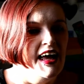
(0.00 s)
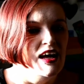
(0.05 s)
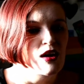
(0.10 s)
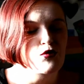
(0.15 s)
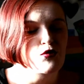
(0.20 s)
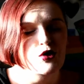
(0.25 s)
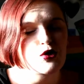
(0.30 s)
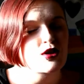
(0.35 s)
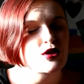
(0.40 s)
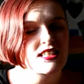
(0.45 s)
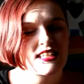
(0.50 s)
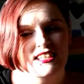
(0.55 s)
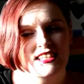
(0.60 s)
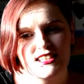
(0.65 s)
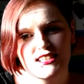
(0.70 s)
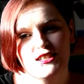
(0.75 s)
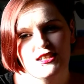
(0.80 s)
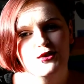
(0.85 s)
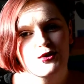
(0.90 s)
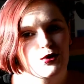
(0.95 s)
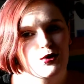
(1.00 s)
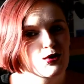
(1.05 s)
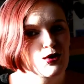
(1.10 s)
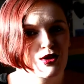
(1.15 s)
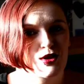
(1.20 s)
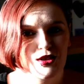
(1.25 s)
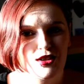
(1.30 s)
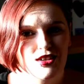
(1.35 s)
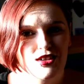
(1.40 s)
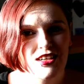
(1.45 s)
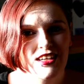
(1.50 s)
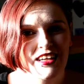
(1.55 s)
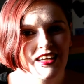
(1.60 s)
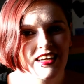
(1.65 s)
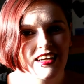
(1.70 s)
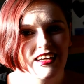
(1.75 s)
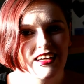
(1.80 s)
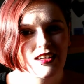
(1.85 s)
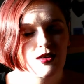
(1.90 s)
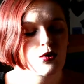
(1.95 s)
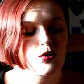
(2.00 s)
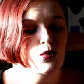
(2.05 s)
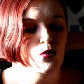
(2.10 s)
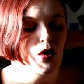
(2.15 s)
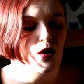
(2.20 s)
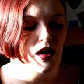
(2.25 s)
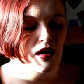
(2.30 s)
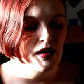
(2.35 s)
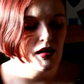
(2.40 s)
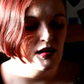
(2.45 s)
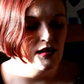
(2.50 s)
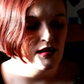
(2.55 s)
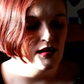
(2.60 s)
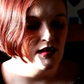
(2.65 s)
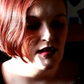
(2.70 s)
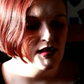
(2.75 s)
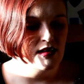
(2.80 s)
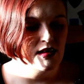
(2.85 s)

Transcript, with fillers: If you're a 16 year old girl, you are